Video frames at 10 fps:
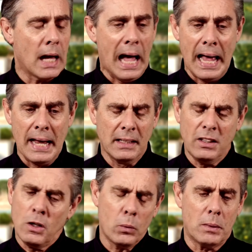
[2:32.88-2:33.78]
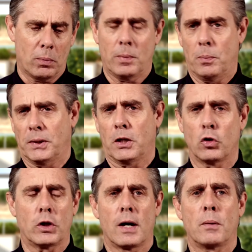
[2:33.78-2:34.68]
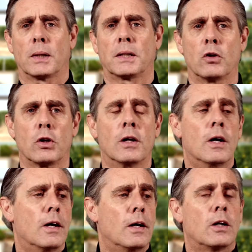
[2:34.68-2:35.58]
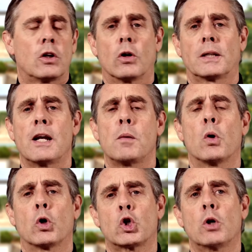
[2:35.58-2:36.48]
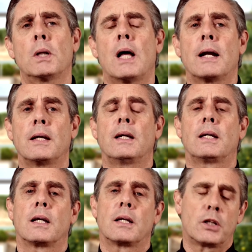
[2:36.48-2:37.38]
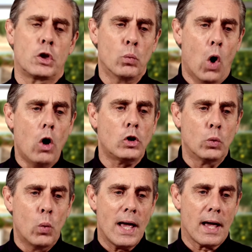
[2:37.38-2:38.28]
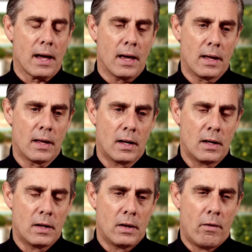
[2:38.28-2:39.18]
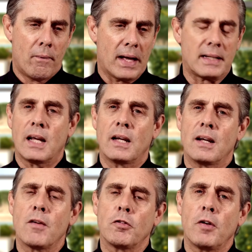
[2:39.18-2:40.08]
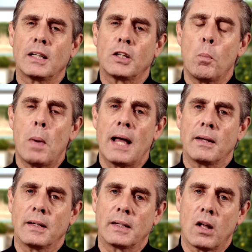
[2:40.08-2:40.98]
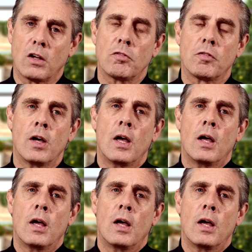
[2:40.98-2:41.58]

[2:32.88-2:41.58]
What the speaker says: And, he was a good guy. He wasn't going to cause any more trouble. And he said as he walked away that day, he never felt so bad in his life.